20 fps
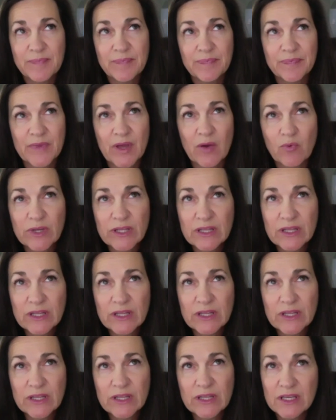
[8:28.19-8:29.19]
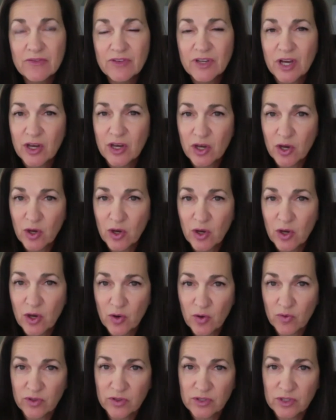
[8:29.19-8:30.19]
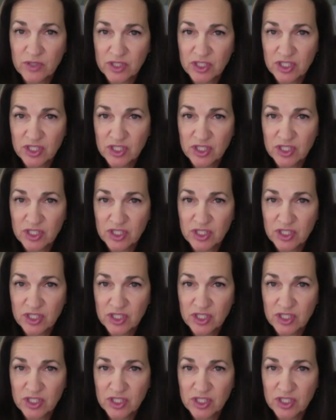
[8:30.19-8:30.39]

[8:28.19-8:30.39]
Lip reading: really even unknown to a child.